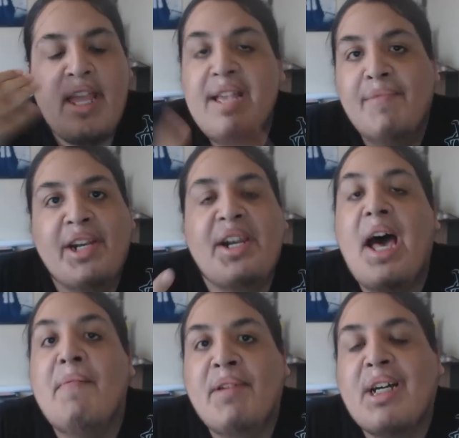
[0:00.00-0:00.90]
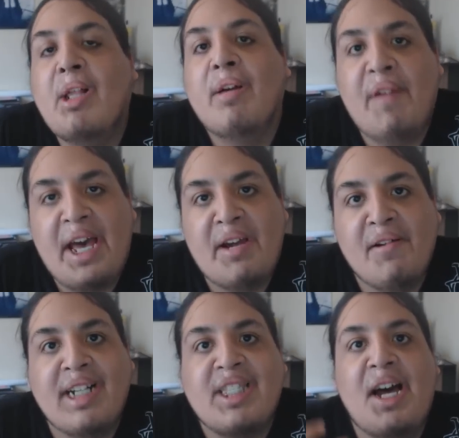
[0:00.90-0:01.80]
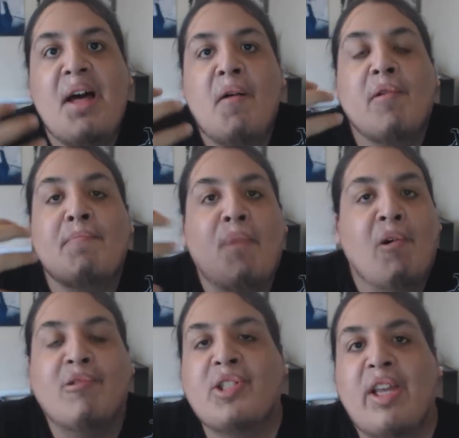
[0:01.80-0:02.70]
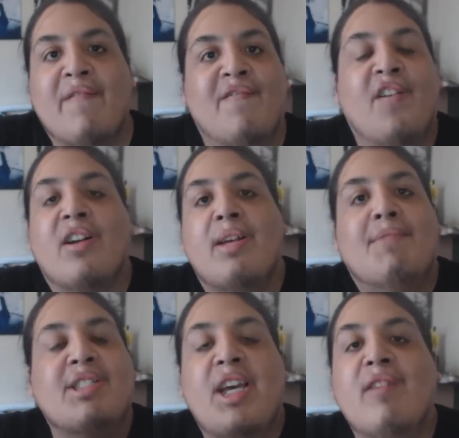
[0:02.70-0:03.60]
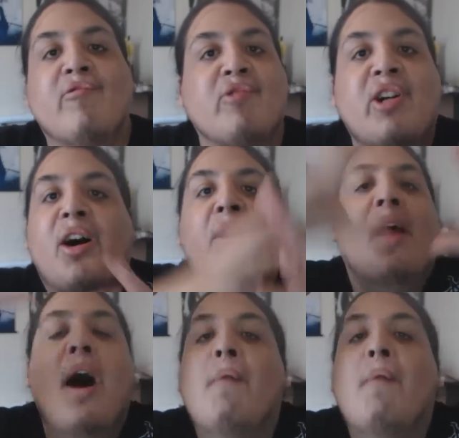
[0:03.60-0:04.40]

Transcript: even an epic cliffhanger at that, with Bowles saying, fuck it, my Tegu's gone,